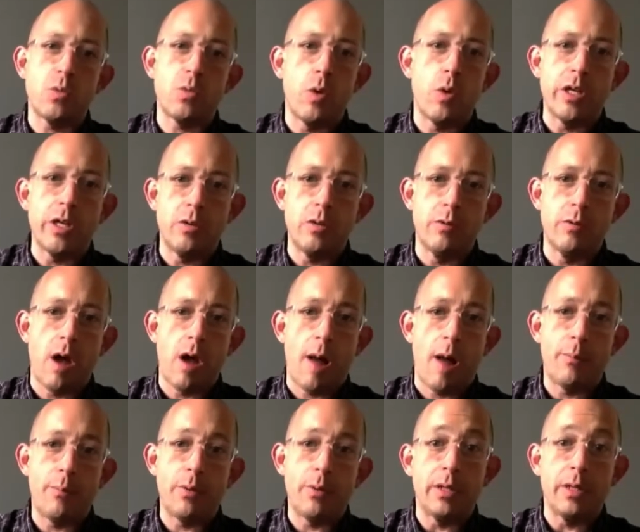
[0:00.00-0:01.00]
what do you
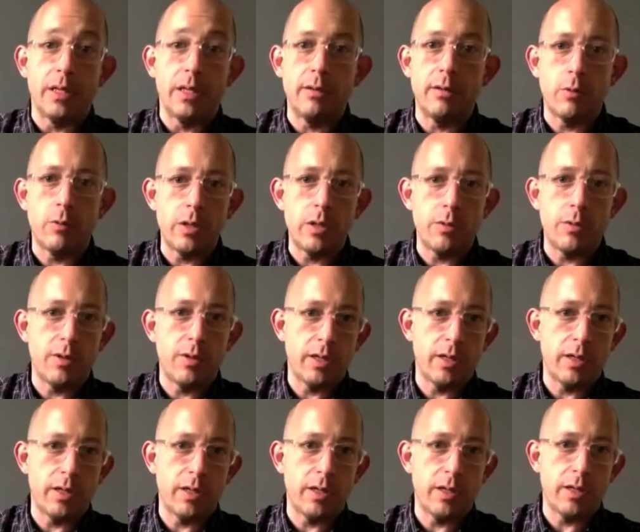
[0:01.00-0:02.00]
not believe? What do you think
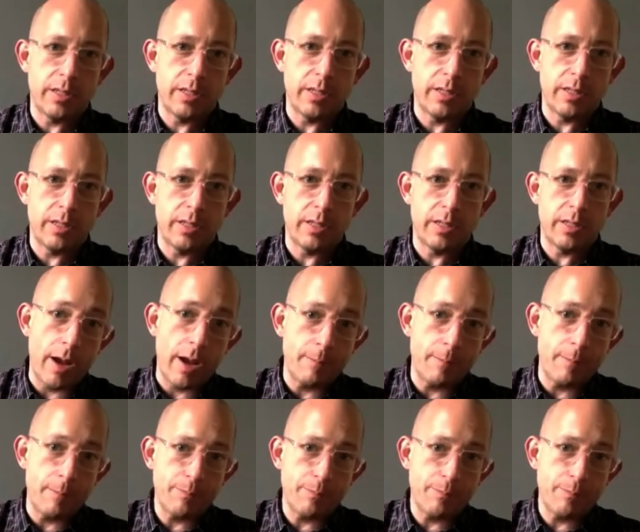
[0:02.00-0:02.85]
is getting our way?